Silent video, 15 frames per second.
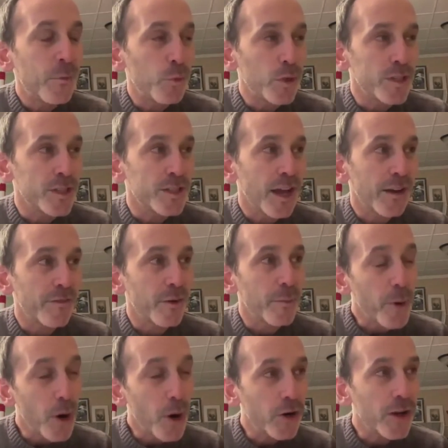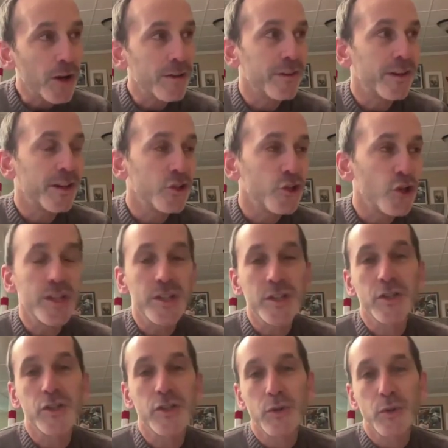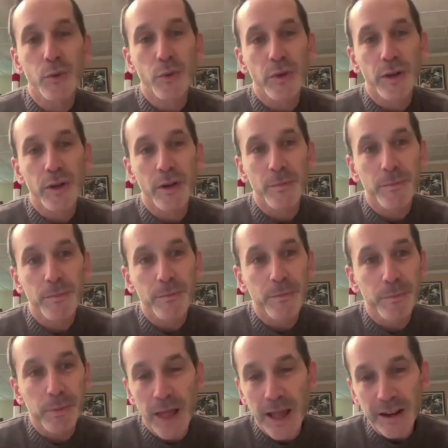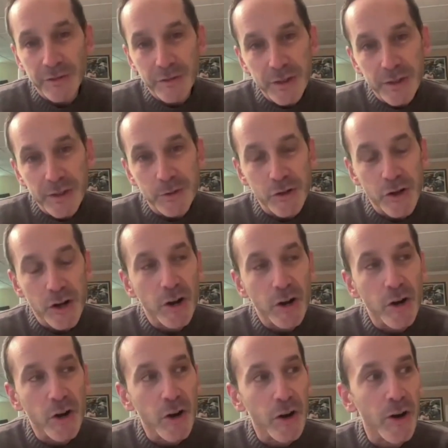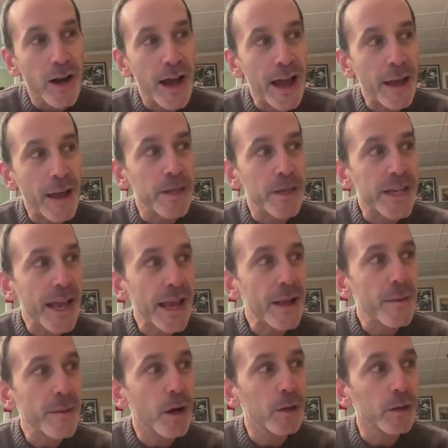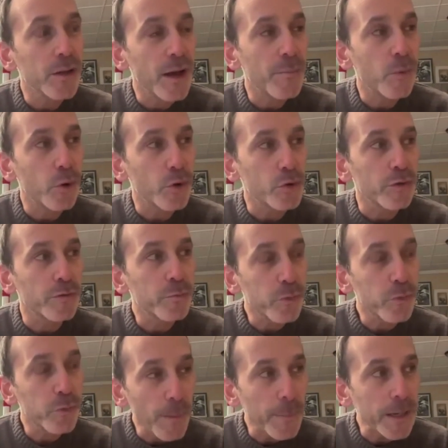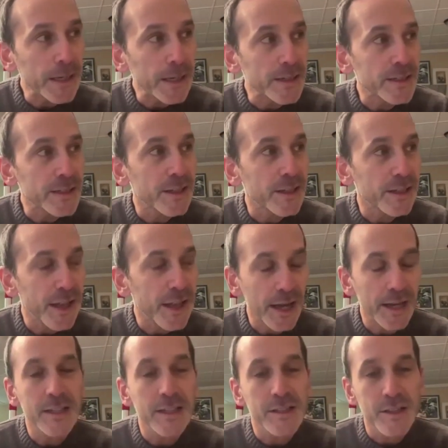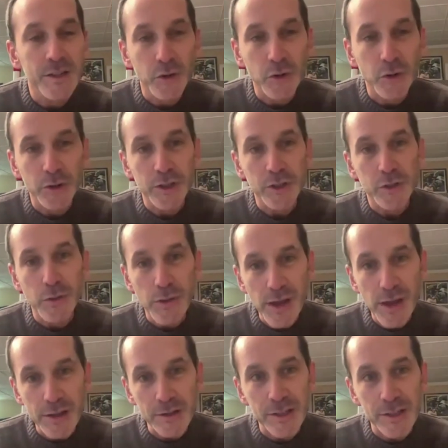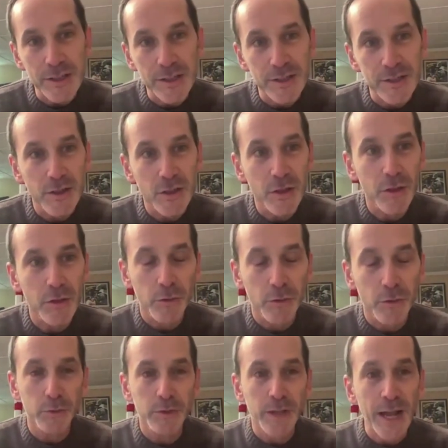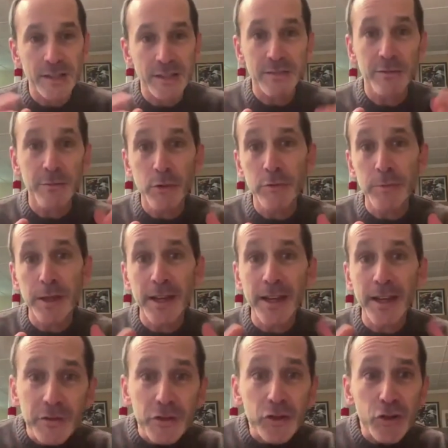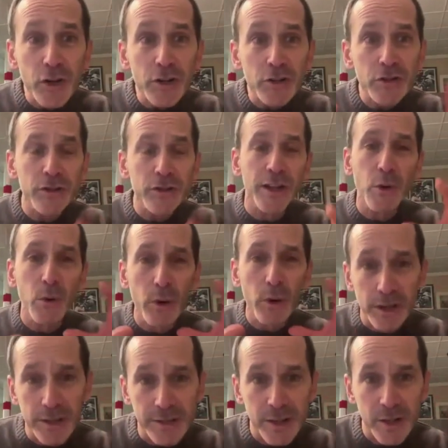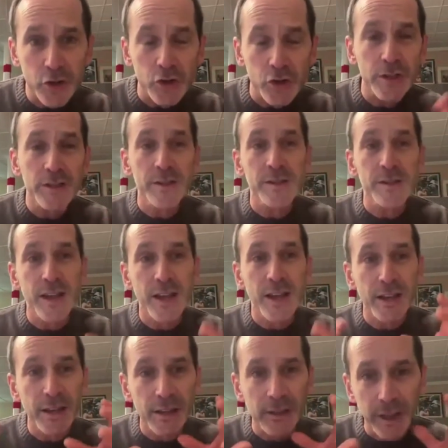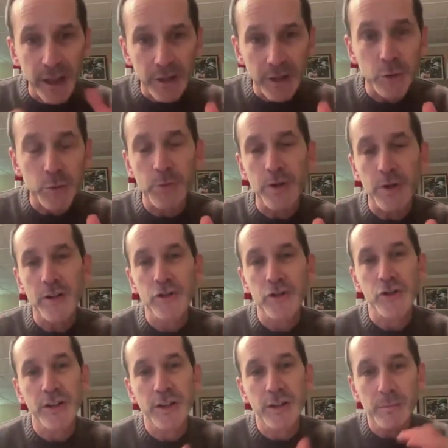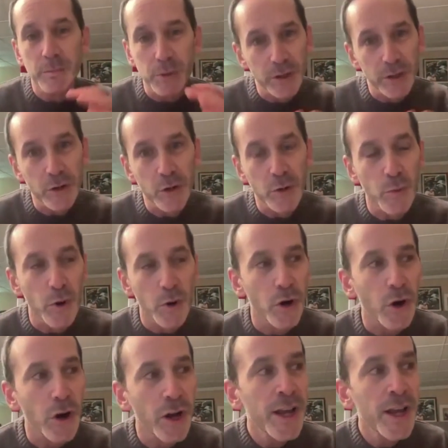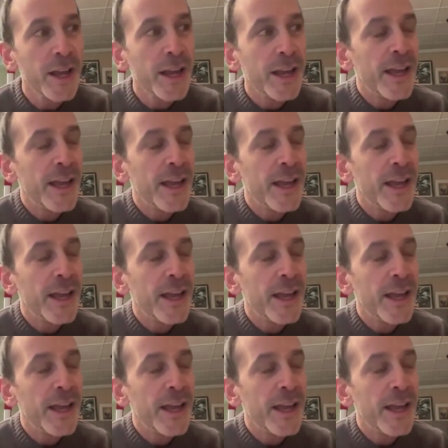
And was kind of a part of and adjacent to the Black freedom struggle and became a lot more sort of prominent in the 90s and early 2000s through lots of movement infrastructure like organizations and intellectual production and political work.